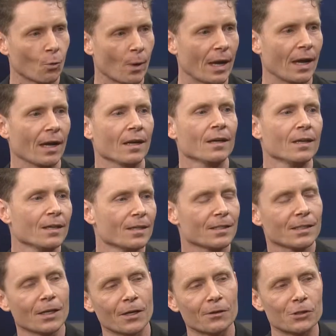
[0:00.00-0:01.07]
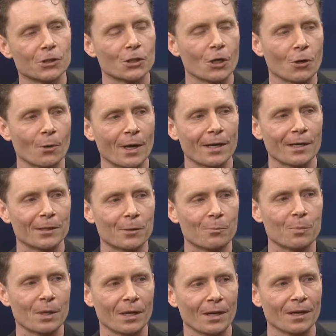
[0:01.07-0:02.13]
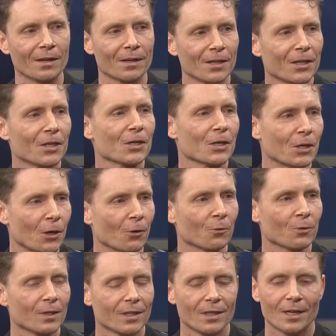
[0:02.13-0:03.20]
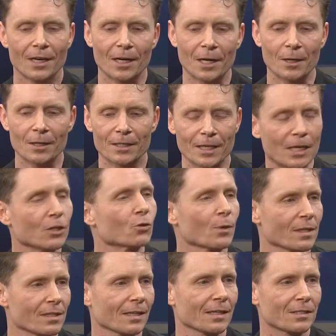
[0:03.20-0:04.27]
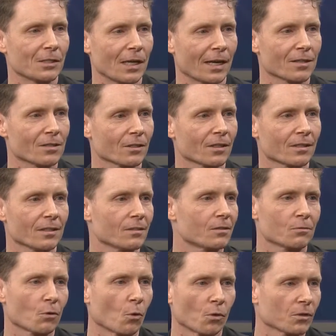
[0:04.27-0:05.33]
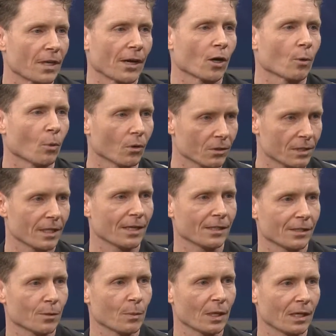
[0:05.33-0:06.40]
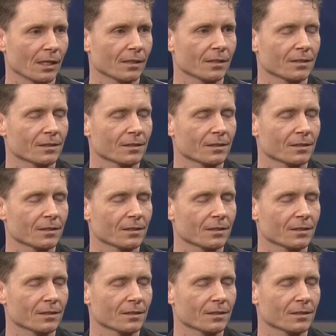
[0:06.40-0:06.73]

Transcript: out a way to get on the show and end up being, you know, uh, interesting as a dancer, and he's terrible is the idea in the beginning.